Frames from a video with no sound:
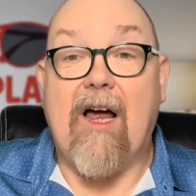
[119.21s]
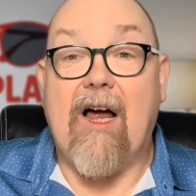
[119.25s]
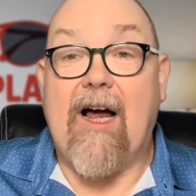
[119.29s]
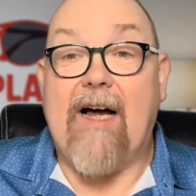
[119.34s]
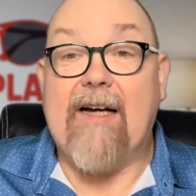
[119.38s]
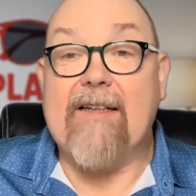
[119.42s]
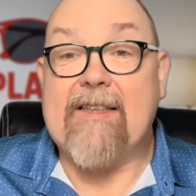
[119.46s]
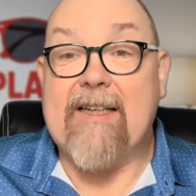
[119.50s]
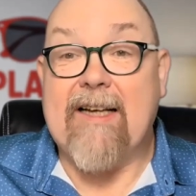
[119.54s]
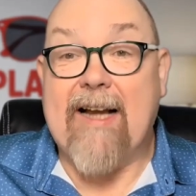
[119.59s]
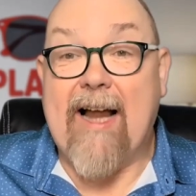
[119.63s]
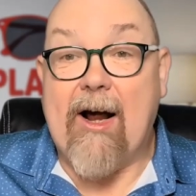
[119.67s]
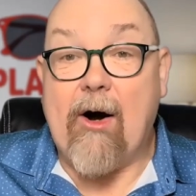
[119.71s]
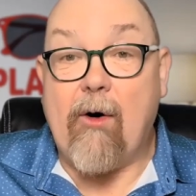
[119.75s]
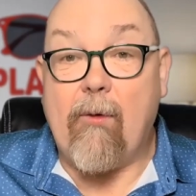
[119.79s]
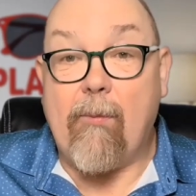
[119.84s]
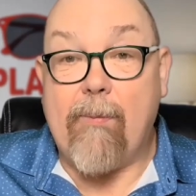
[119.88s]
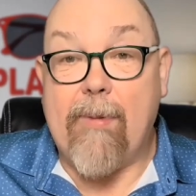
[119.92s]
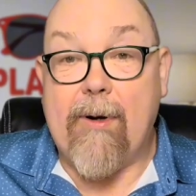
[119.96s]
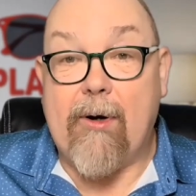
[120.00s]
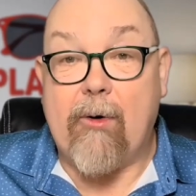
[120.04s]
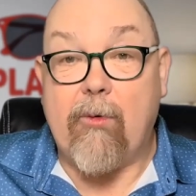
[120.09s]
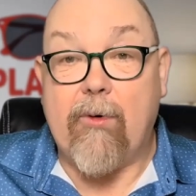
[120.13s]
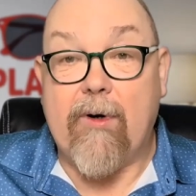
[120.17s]
as an
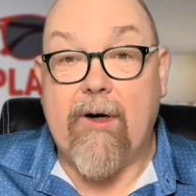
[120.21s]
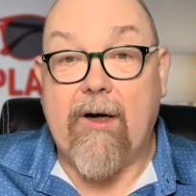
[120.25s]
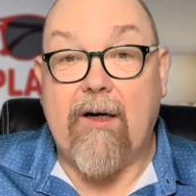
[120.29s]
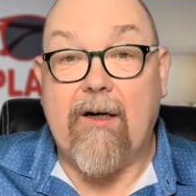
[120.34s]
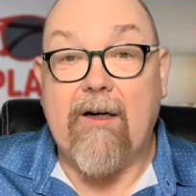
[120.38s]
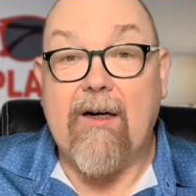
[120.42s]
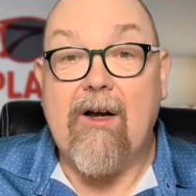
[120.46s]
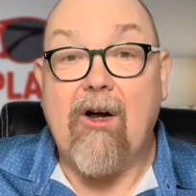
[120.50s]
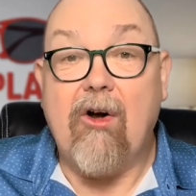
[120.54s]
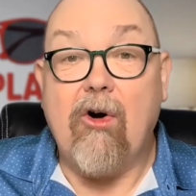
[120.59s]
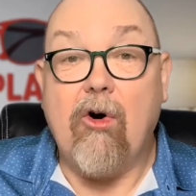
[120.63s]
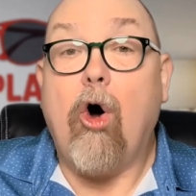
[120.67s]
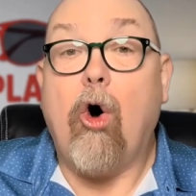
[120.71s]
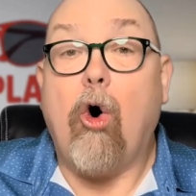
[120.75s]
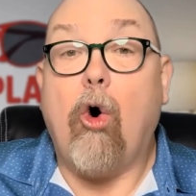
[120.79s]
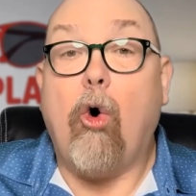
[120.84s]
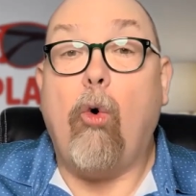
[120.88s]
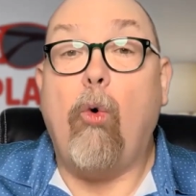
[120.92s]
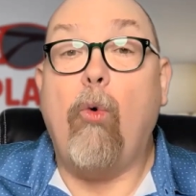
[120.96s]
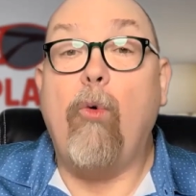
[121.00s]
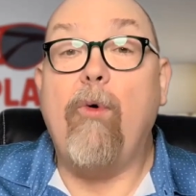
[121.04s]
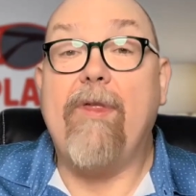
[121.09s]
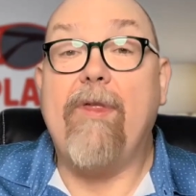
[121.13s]
outbuilding, all